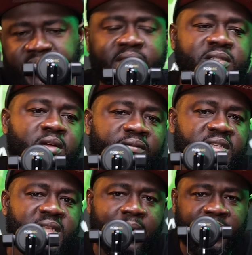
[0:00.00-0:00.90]
discovered
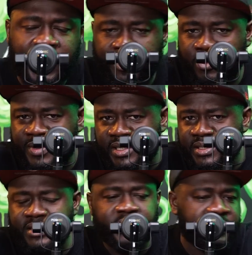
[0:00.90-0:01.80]
some
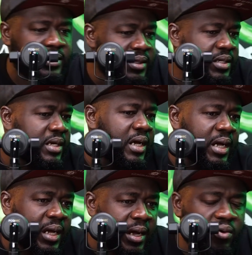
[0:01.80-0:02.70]
anomalies
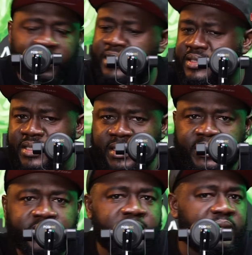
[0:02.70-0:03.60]

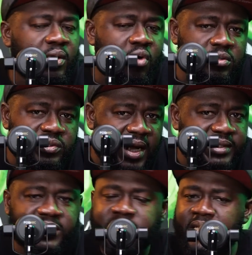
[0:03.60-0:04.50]
in the
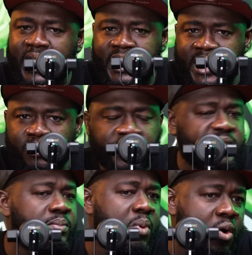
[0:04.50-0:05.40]
contract and any other the
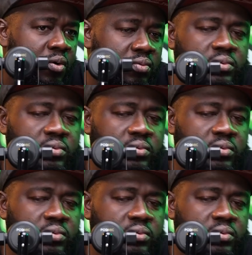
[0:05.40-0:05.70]
Kwesi ball.